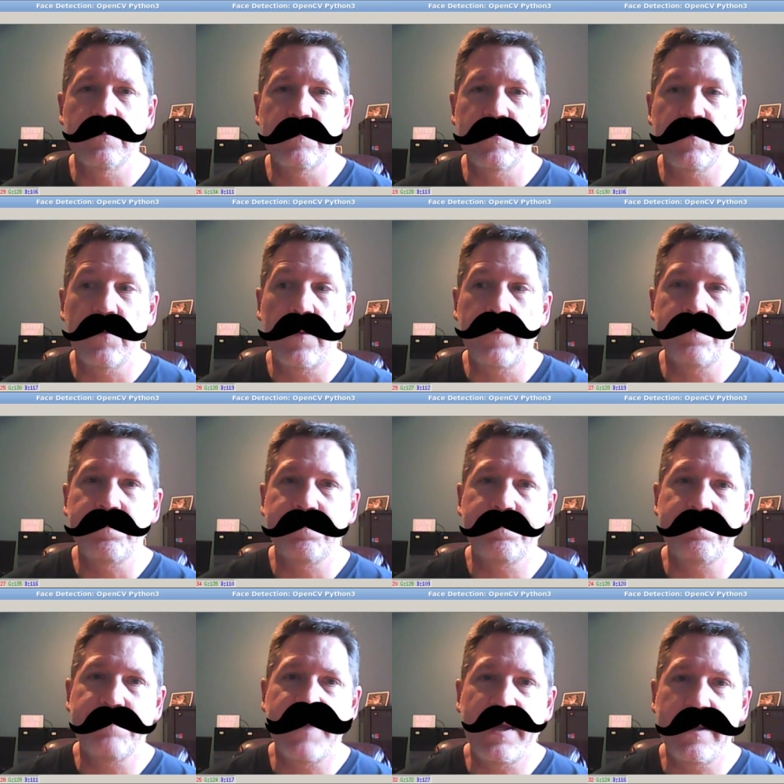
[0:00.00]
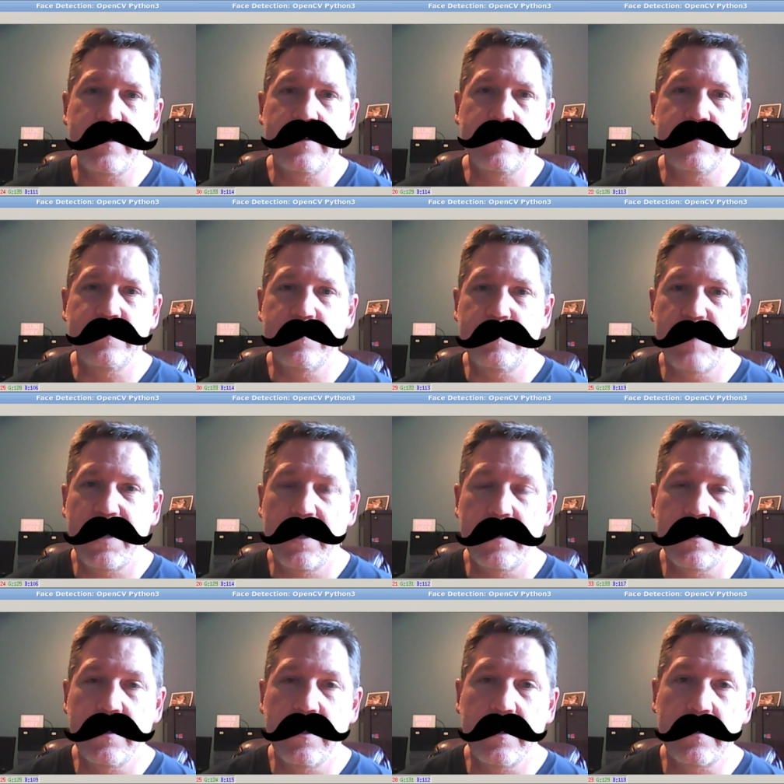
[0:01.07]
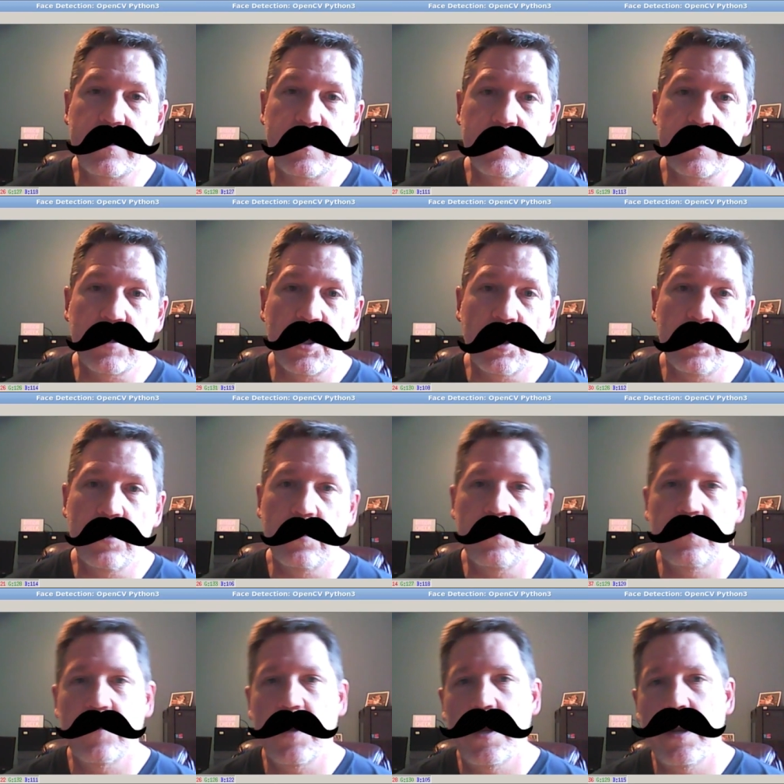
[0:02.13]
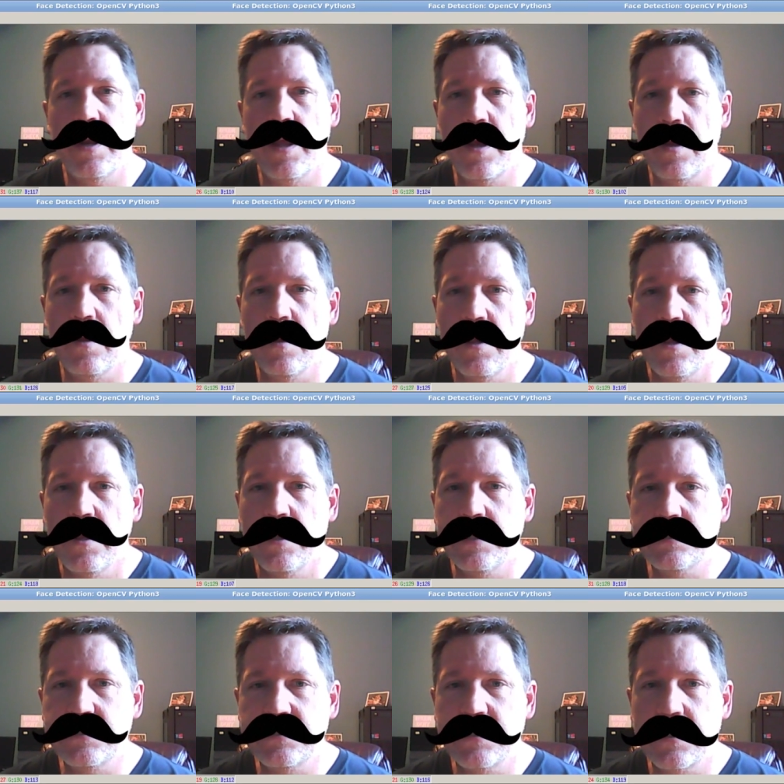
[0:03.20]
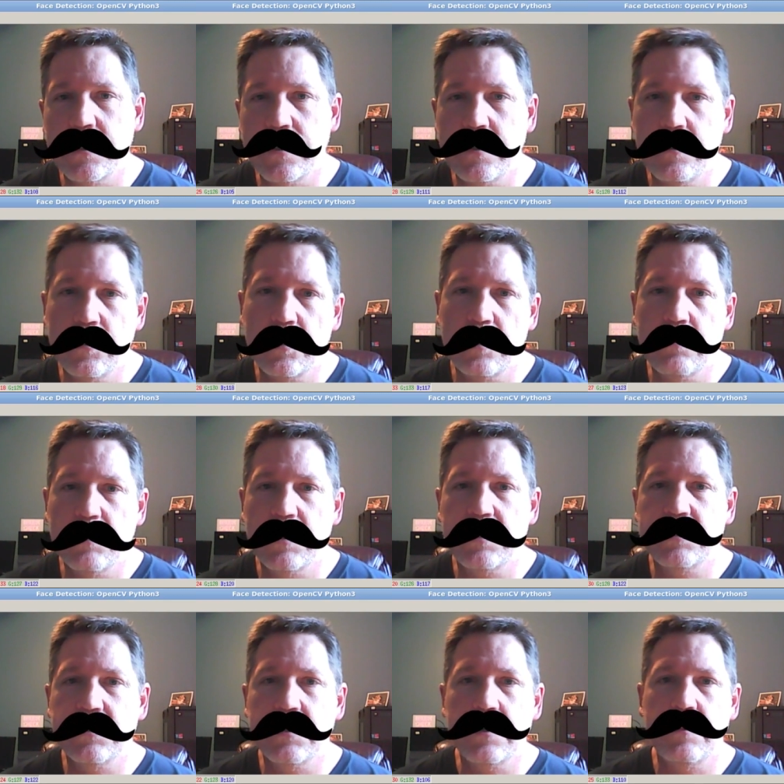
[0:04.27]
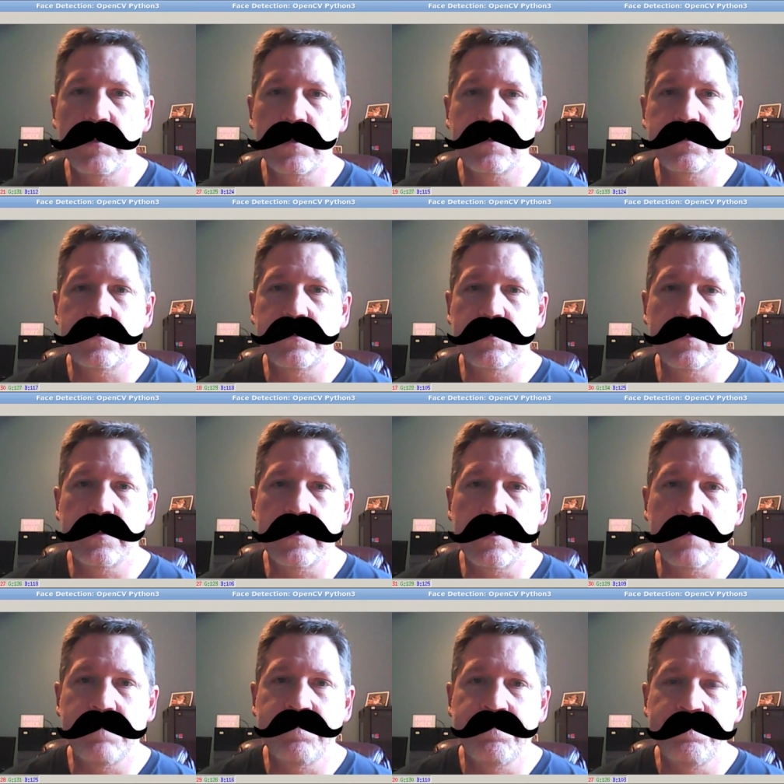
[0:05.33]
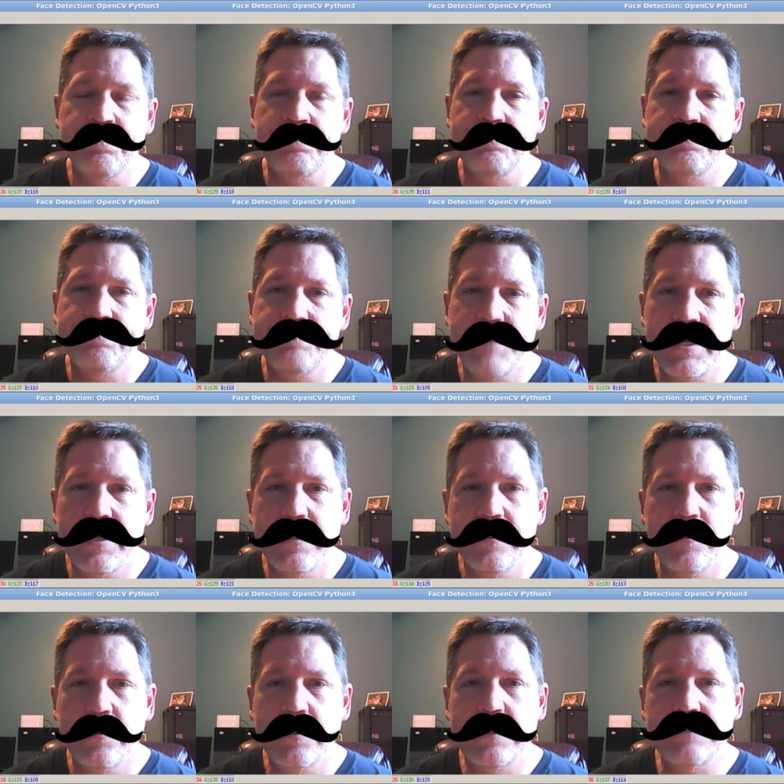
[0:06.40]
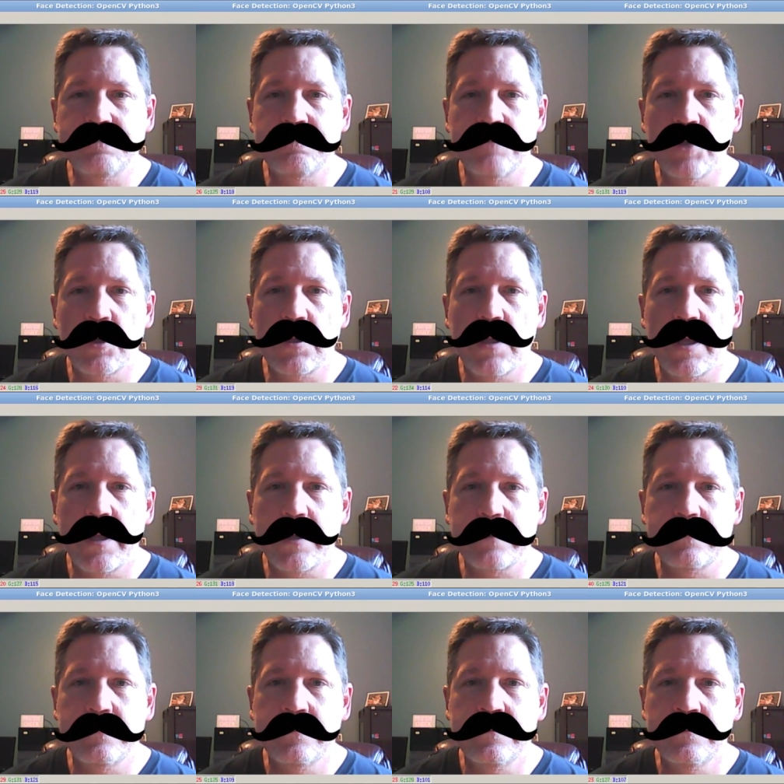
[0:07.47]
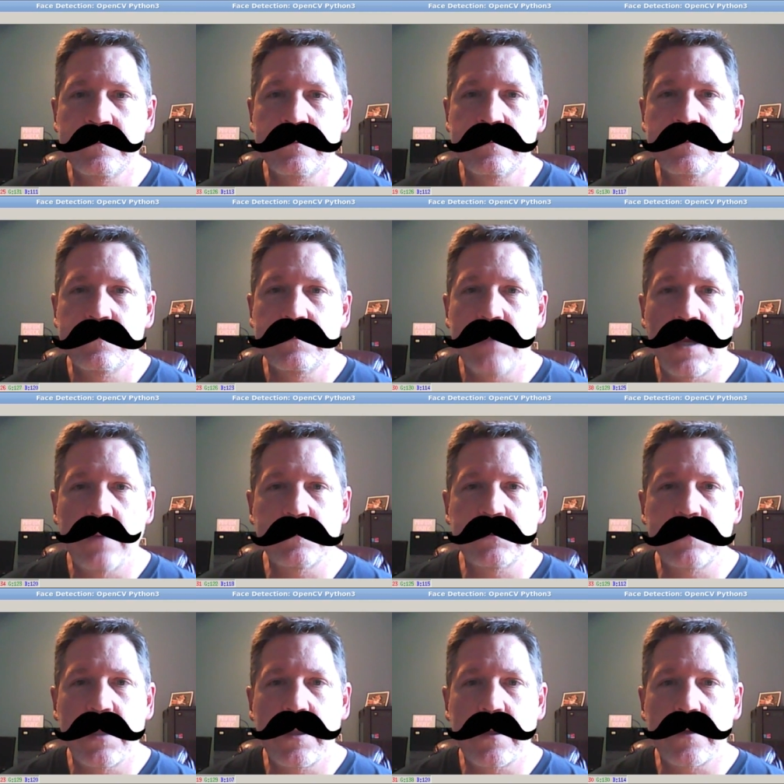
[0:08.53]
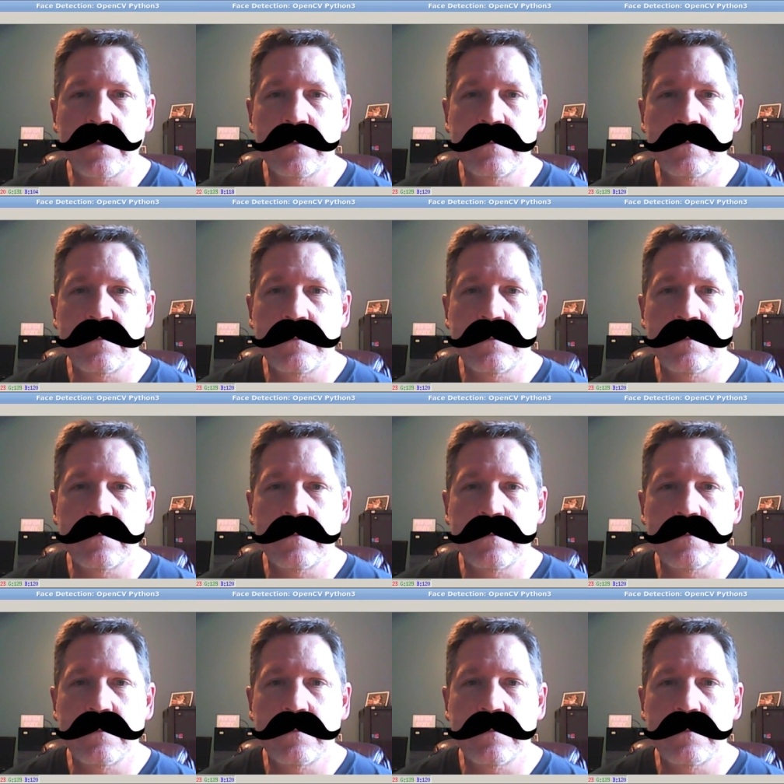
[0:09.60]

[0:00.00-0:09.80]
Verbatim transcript: so that is about it get the code try it out it's silly you can make silly pictures with it and you can look like Tom Selleck